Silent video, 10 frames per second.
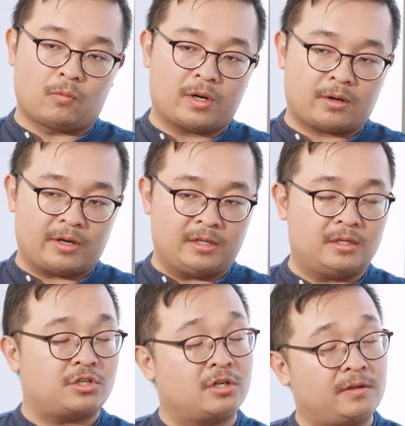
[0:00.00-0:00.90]
what are
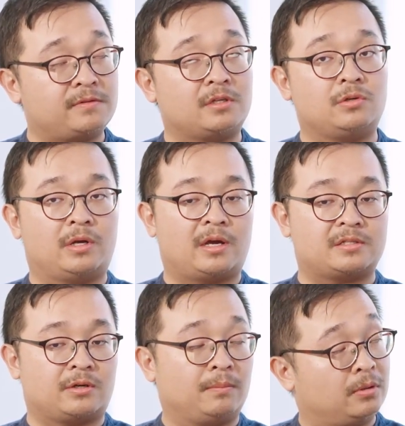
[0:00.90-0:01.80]
initiatives that you guys
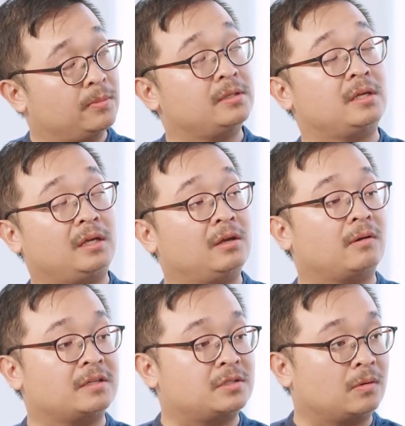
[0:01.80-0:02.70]
are implementing here
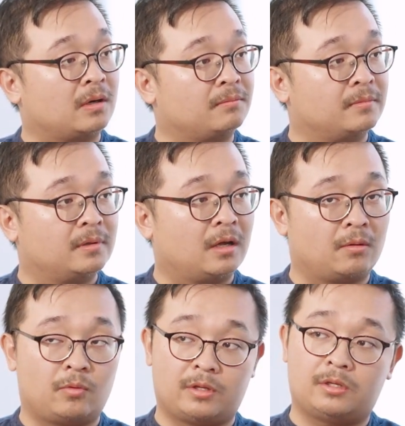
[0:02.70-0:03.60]
at SOA
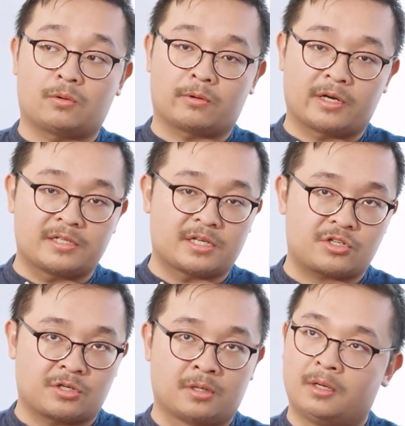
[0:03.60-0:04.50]
within your
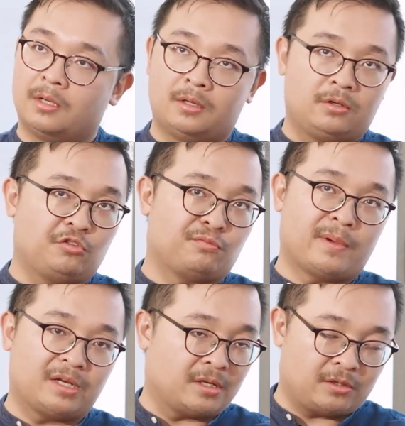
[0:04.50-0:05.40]
organization? You've
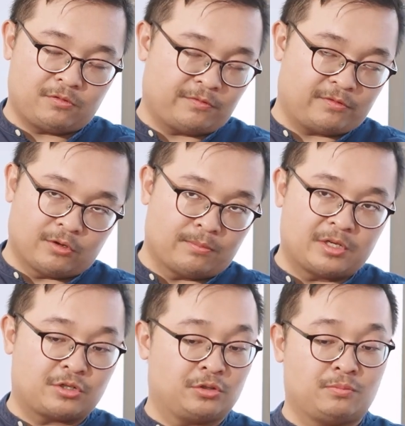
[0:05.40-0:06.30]

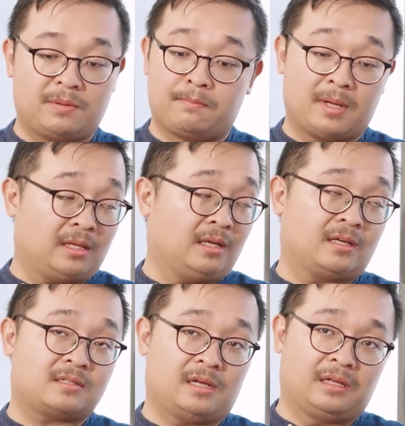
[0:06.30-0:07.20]
mentioned to me many
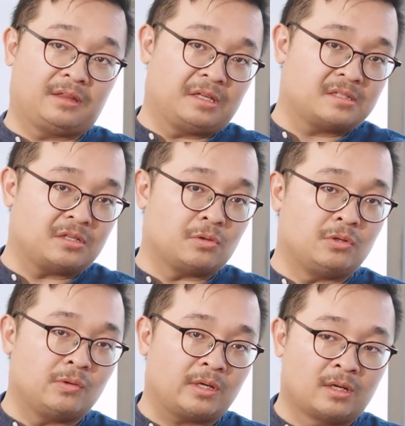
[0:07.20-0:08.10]
exciting things that you're
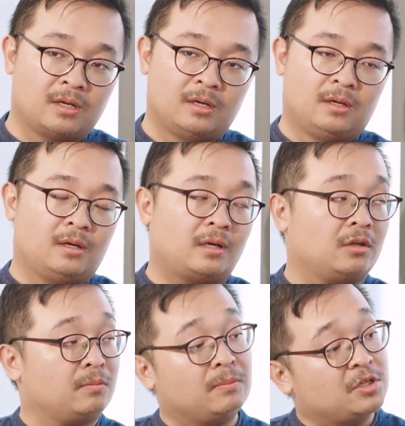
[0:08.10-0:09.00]
doing. Can
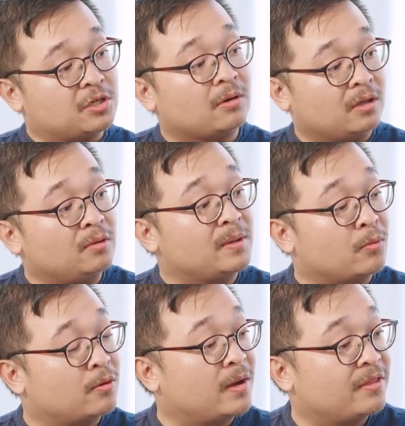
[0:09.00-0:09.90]
you maybe share a little bit
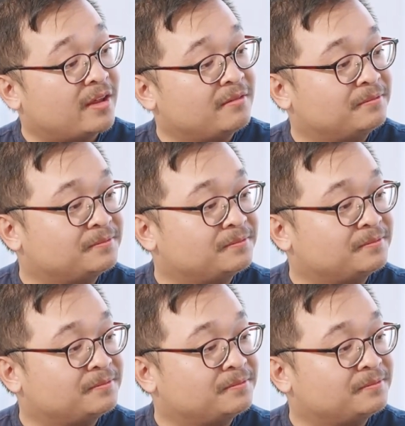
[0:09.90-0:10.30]
more about that?